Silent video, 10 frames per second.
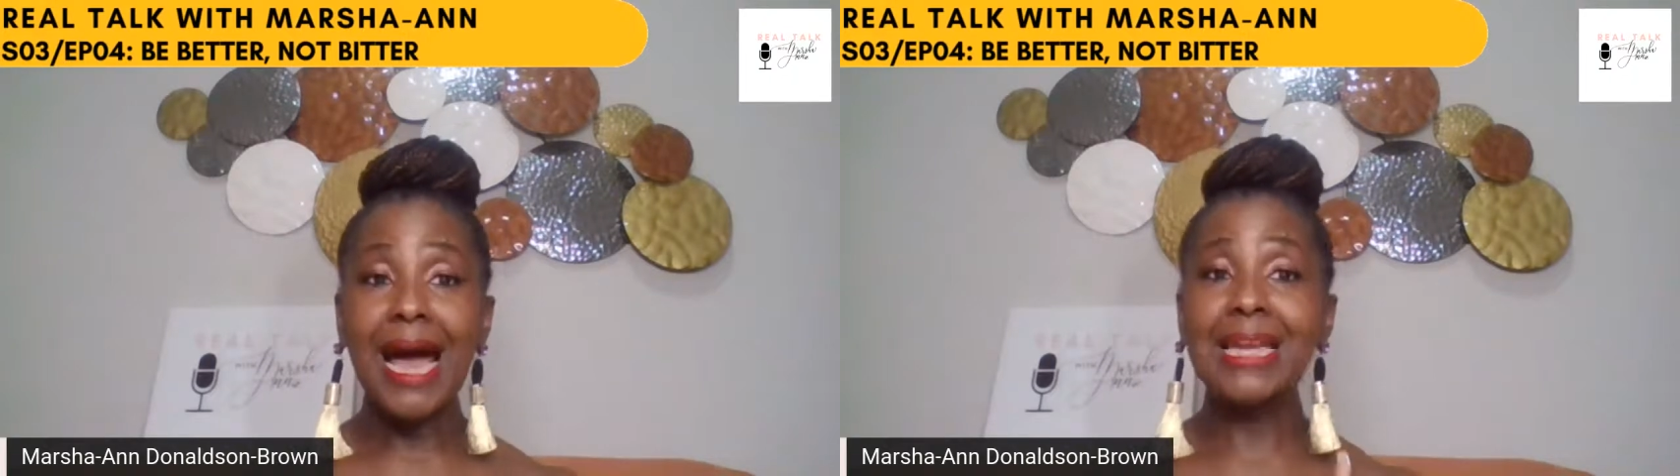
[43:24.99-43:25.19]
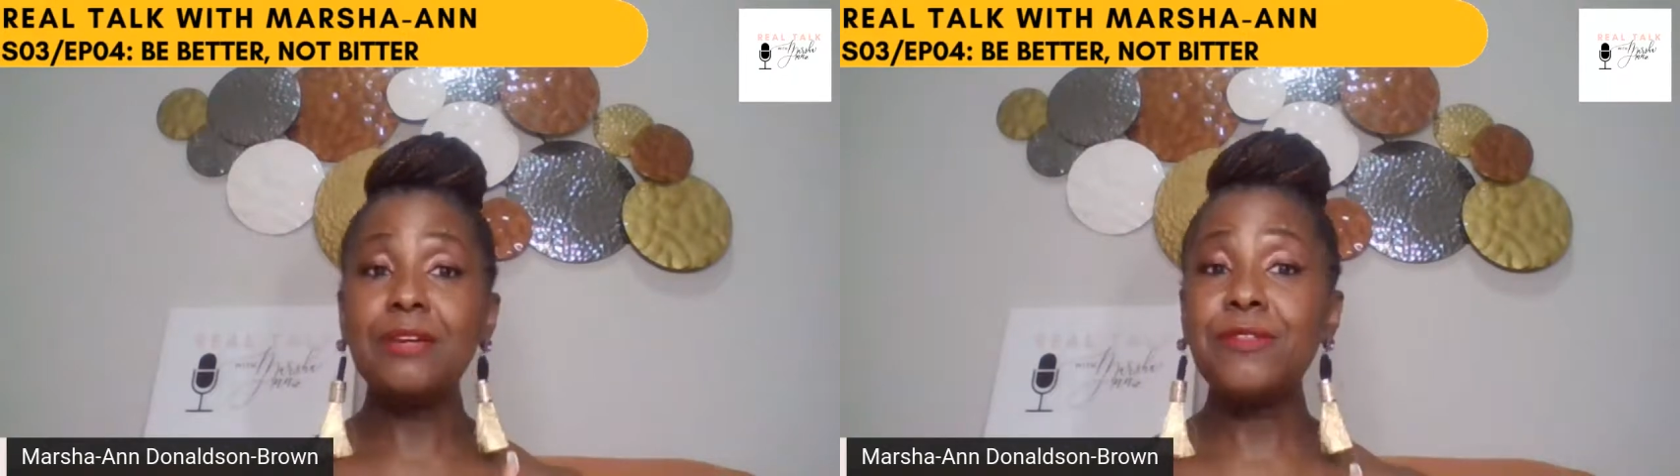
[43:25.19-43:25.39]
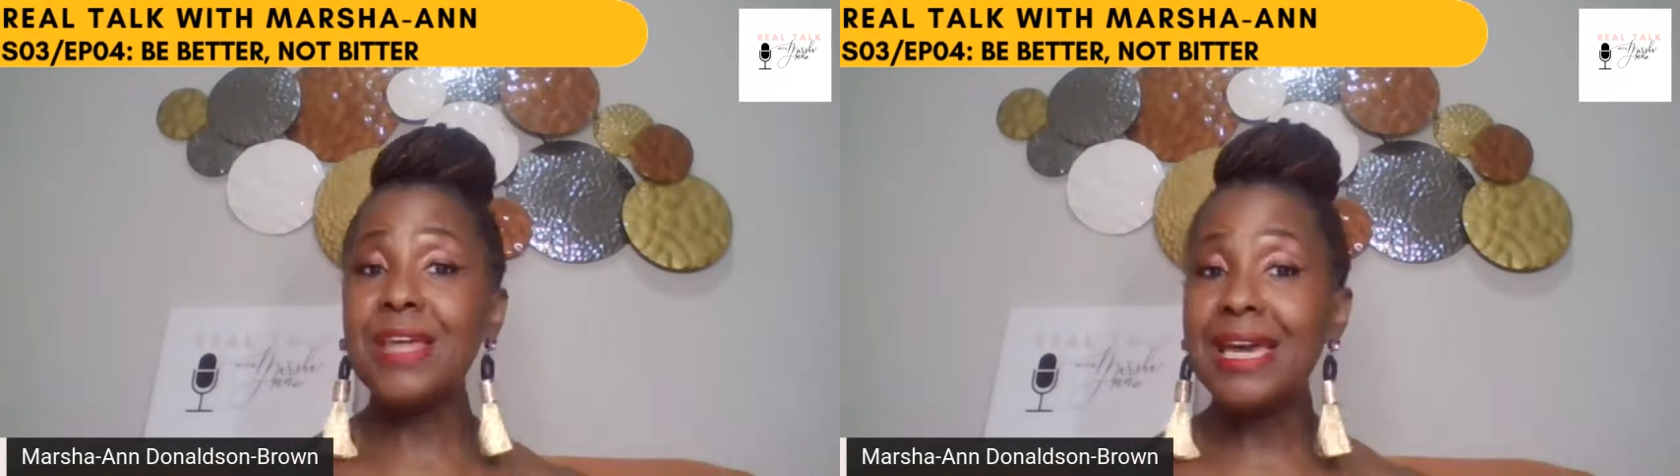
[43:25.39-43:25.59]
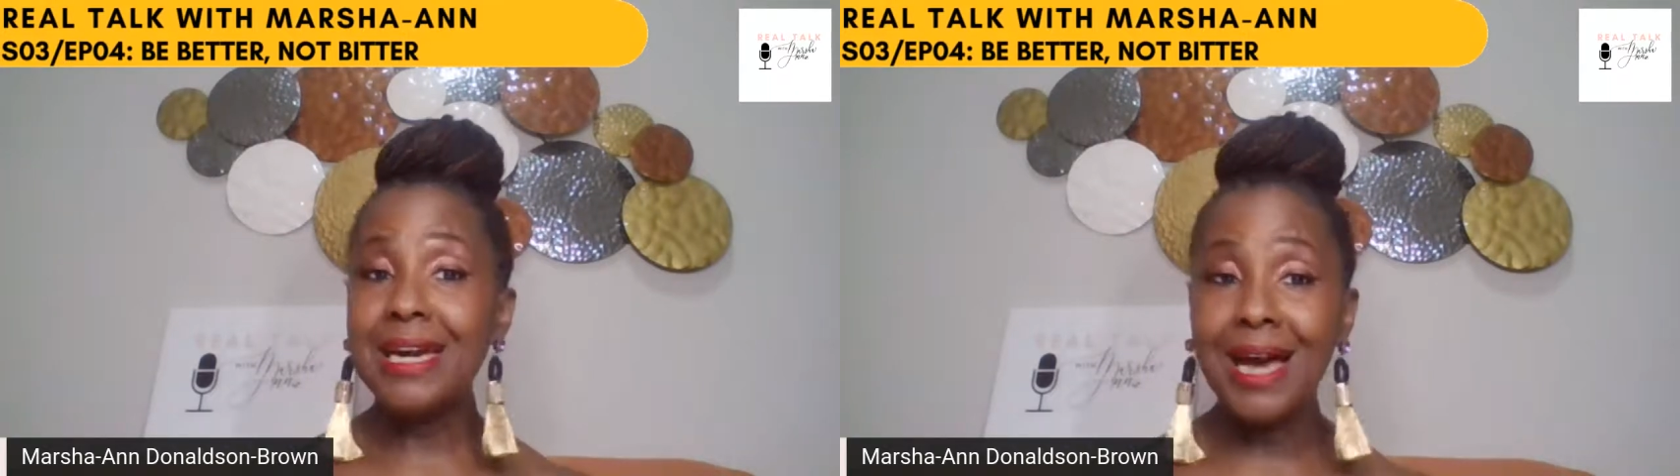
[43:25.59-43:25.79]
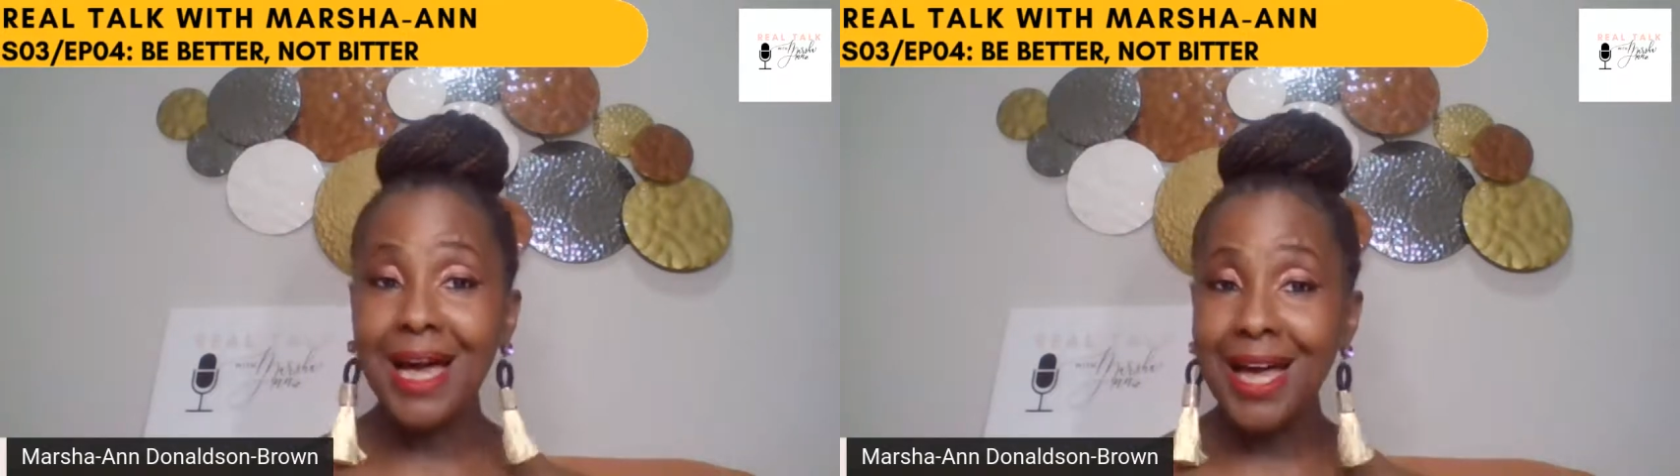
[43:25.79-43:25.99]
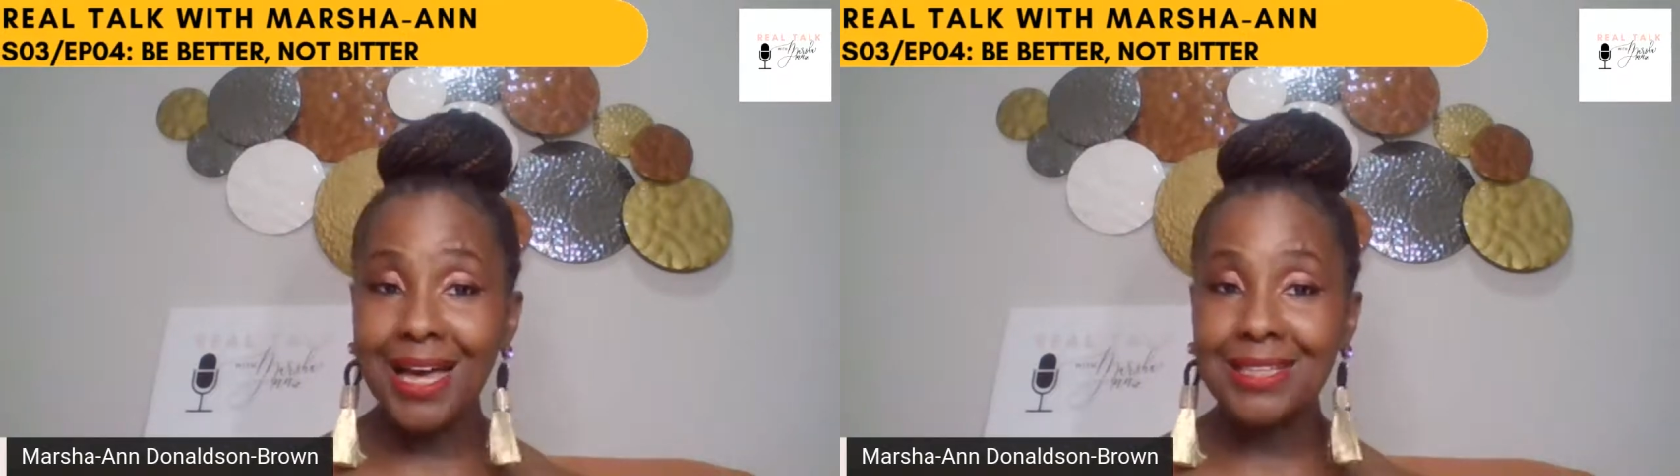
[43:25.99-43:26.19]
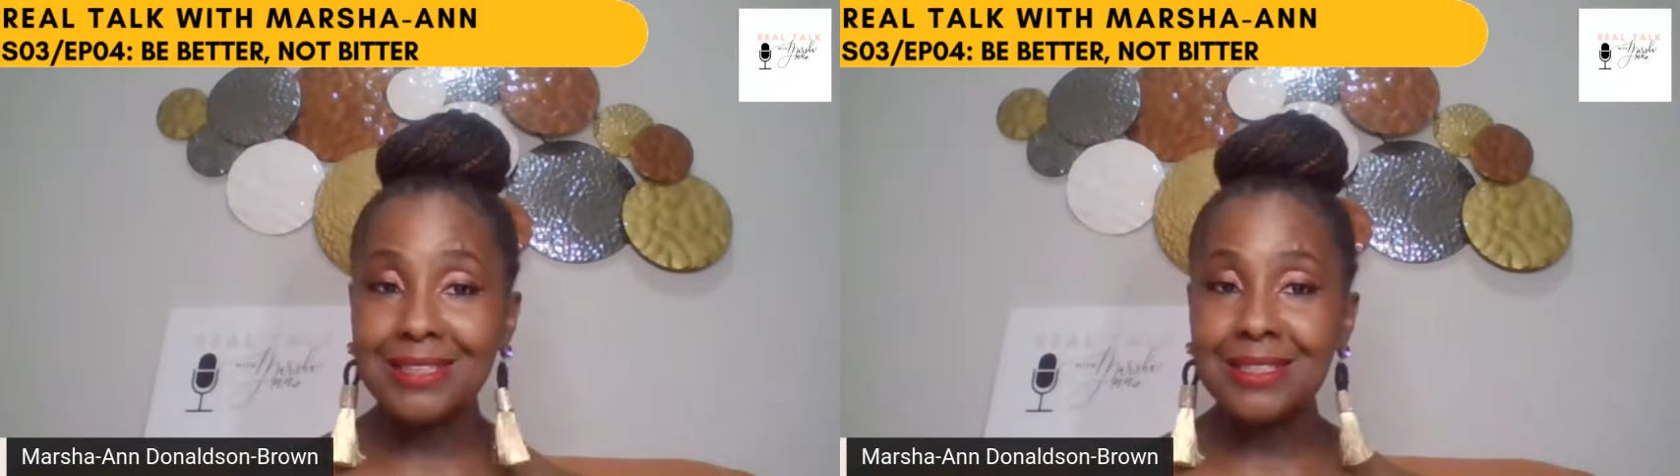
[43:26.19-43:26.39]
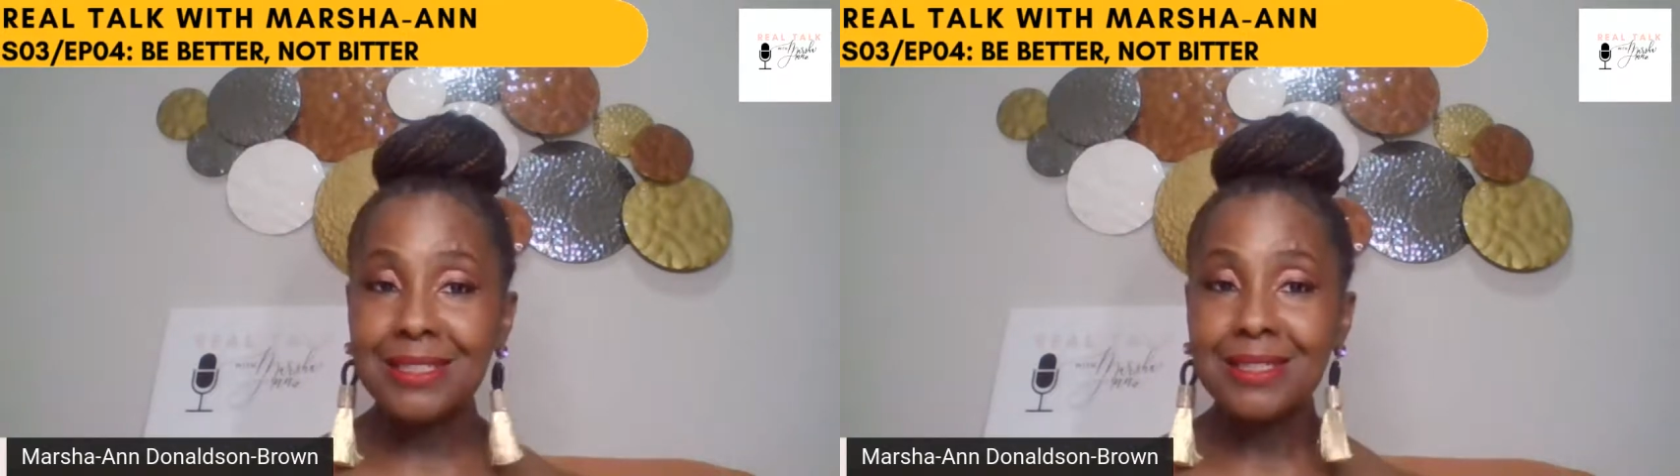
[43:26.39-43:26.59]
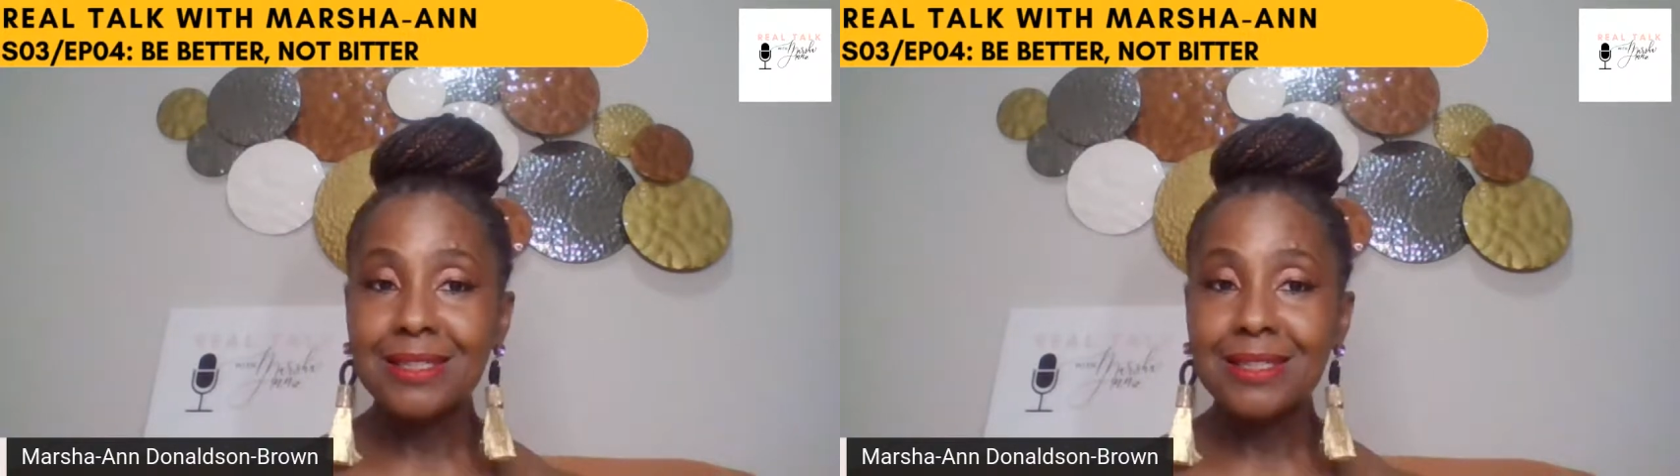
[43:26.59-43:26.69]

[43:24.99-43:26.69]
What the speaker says: And if they can't,